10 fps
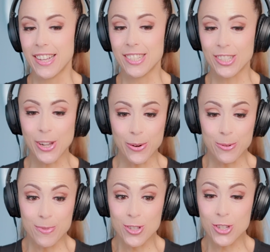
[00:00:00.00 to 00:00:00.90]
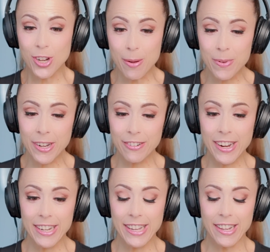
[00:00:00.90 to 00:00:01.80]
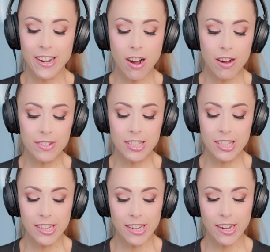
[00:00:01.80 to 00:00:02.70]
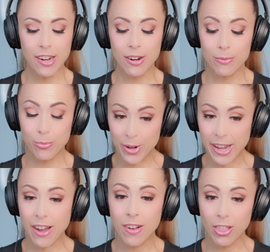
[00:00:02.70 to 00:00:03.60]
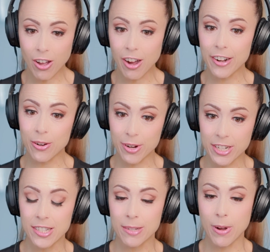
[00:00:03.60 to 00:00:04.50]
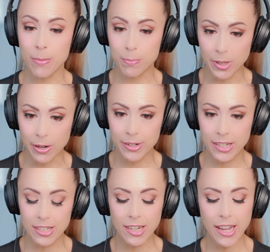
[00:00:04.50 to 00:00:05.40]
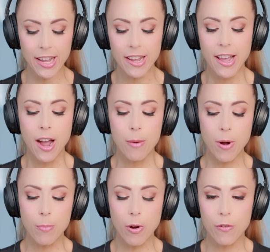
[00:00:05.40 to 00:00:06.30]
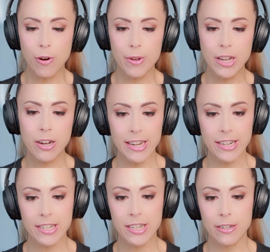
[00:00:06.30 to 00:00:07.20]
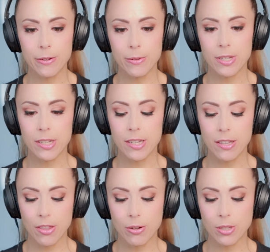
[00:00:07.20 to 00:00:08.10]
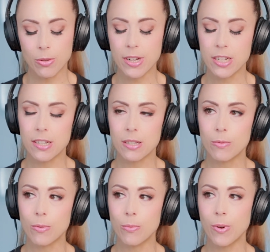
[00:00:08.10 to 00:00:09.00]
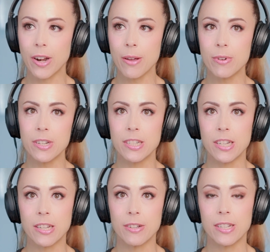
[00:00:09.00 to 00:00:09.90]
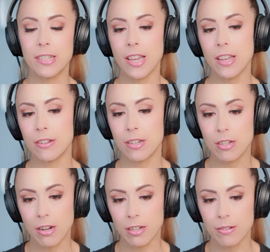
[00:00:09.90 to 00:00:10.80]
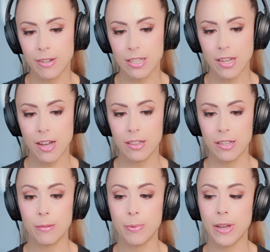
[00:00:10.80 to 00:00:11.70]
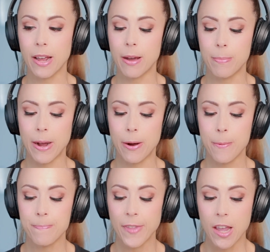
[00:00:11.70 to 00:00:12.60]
So, jumping right in, obviously, we have a lot of questions about bloating today. But before we get into those questions, what I wanted to do is get you to talk to us a little bit about